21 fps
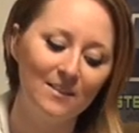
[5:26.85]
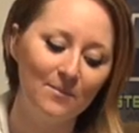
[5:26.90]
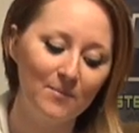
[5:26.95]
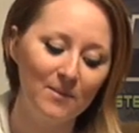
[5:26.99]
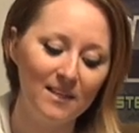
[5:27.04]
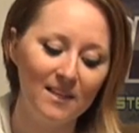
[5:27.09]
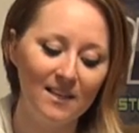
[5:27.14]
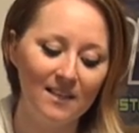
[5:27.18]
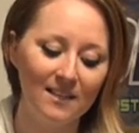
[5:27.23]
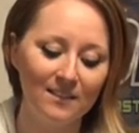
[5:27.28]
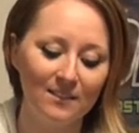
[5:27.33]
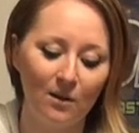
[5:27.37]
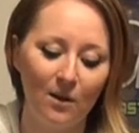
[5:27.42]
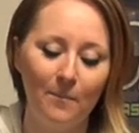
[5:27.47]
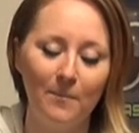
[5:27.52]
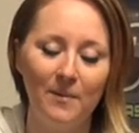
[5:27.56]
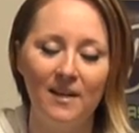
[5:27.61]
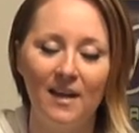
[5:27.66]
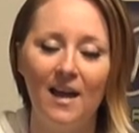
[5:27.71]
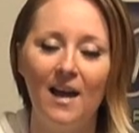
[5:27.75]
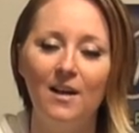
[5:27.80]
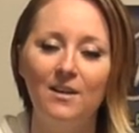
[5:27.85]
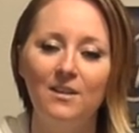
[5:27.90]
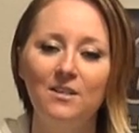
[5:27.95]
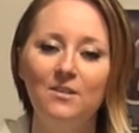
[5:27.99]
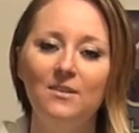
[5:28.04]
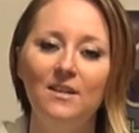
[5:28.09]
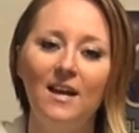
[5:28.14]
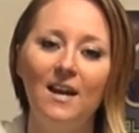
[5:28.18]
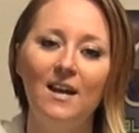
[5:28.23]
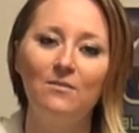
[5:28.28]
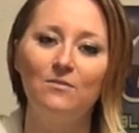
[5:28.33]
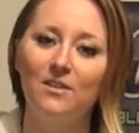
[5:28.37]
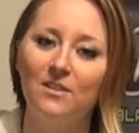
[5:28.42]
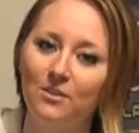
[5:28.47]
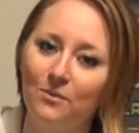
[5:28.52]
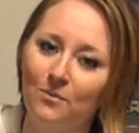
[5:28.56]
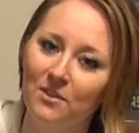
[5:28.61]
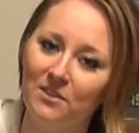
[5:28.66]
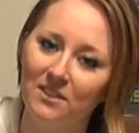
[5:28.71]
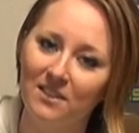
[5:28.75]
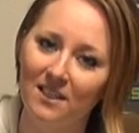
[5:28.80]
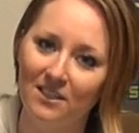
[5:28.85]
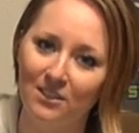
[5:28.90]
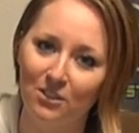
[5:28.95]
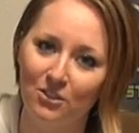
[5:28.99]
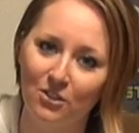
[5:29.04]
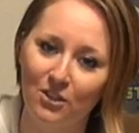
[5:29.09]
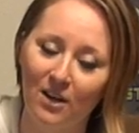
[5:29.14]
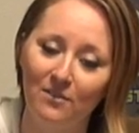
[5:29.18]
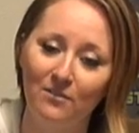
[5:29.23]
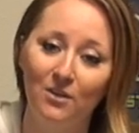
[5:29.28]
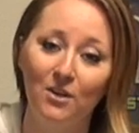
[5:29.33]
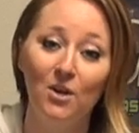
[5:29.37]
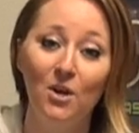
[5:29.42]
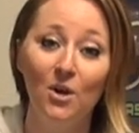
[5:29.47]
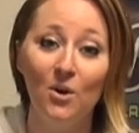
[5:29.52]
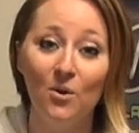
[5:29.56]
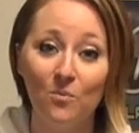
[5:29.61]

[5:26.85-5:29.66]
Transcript: Because, I mean, how do you not have Russell Wilson as your driver